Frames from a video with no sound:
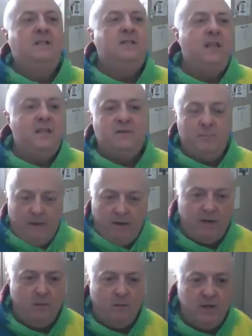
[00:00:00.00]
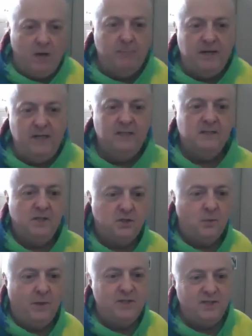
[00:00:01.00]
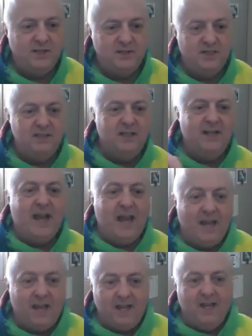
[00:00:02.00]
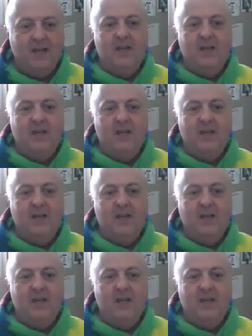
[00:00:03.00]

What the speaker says: States of America would not be in the situation it's in today.